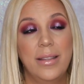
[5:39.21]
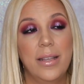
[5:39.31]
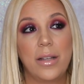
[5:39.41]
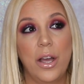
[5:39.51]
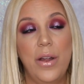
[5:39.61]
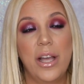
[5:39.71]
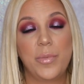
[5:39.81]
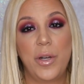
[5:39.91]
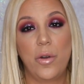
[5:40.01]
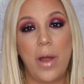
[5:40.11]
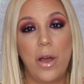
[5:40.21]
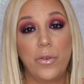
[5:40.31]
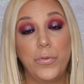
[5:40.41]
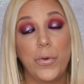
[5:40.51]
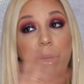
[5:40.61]
This color has been around
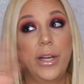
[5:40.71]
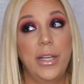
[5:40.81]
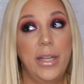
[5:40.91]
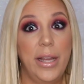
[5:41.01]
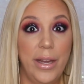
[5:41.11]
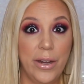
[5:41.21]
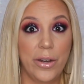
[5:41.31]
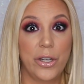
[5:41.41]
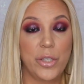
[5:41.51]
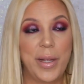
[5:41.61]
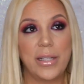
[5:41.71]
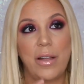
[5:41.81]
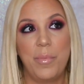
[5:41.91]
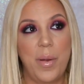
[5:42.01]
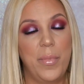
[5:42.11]
for years because
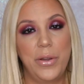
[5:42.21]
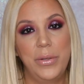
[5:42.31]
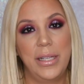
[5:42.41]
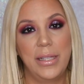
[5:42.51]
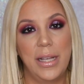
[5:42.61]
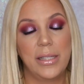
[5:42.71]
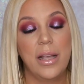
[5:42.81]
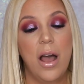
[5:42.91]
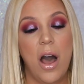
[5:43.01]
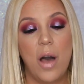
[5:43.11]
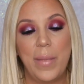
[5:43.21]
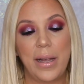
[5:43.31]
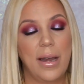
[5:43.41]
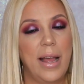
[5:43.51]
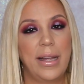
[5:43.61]
I remember using this on my
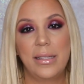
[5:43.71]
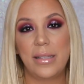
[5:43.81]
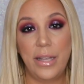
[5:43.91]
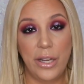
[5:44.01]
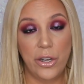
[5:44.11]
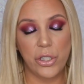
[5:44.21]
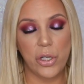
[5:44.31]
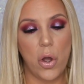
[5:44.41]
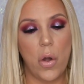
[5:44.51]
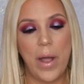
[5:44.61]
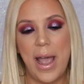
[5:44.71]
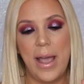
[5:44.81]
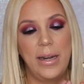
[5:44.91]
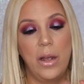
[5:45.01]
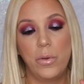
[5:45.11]
clients years ago,
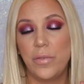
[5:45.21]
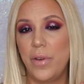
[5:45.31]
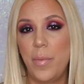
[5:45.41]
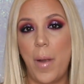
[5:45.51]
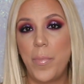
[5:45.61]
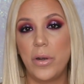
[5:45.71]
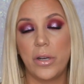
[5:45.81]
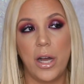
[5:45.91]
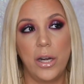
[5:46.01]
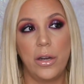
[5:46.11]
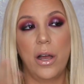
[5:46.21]
and it was a very popular color.